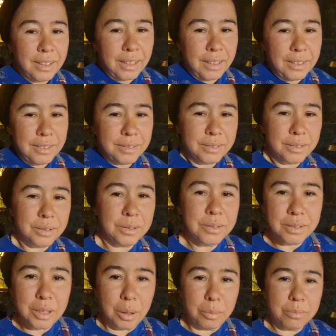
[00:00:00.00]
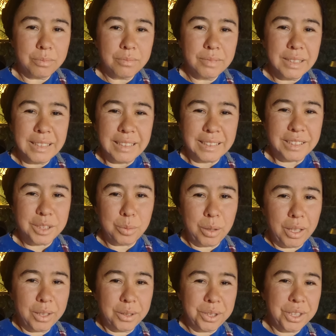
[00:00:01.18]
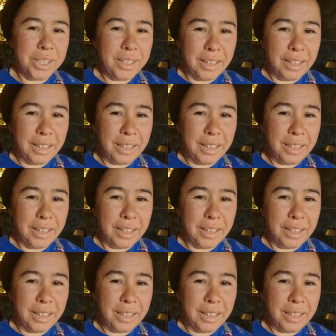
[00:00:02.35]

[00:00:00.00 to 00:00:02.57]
and so I just wanted to share